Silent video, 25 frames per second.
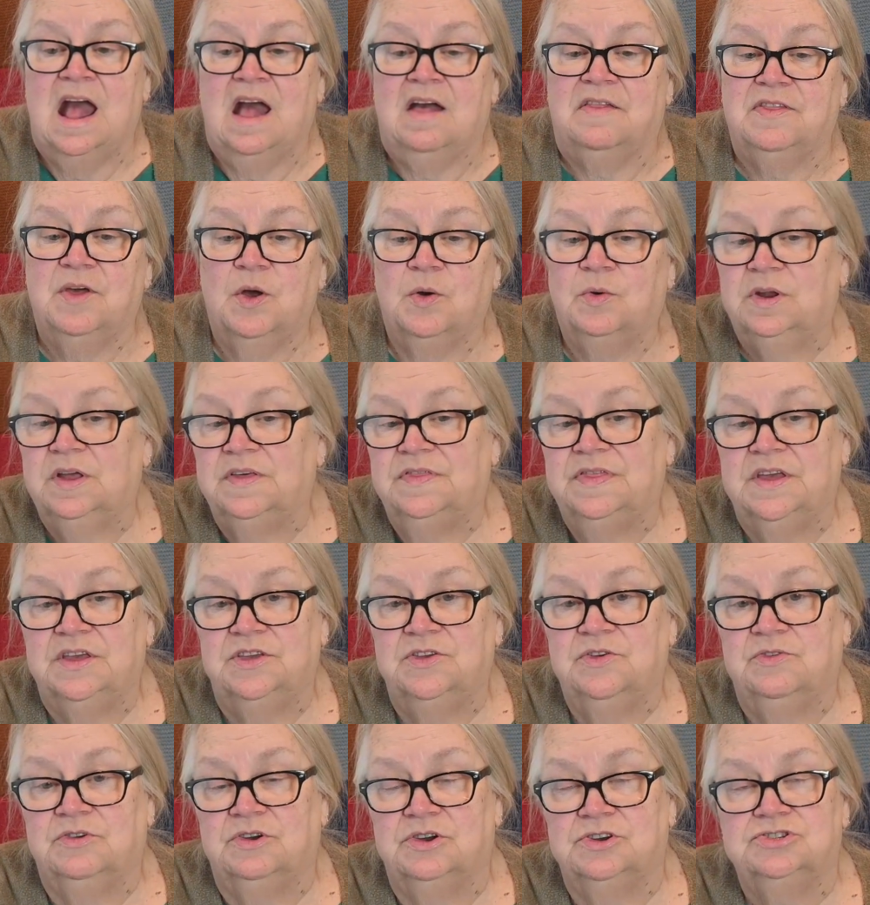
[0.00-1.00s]
the only thing
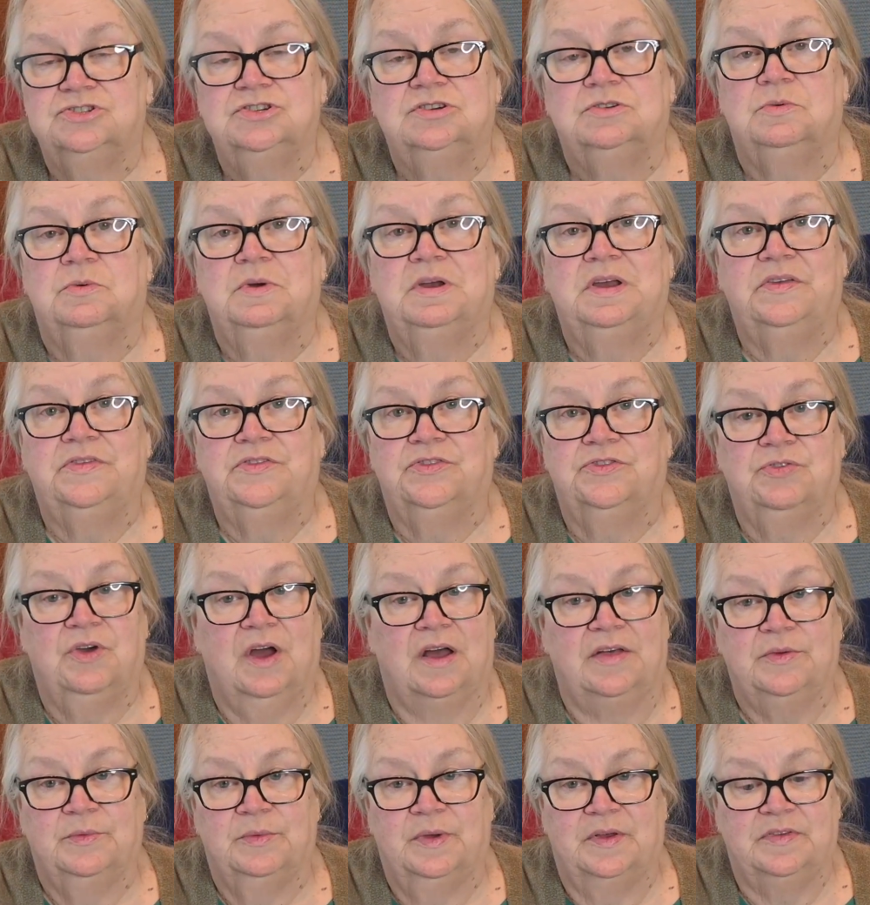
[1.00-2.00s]
you can do is
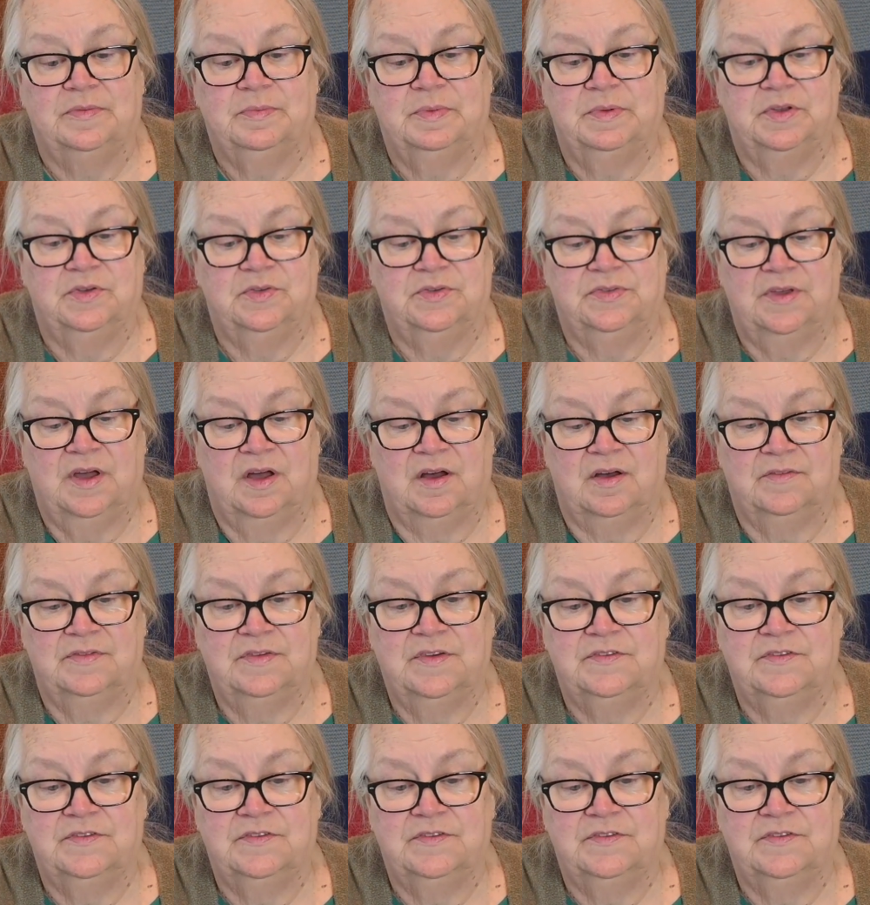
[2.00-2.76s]
try the recipe yourself.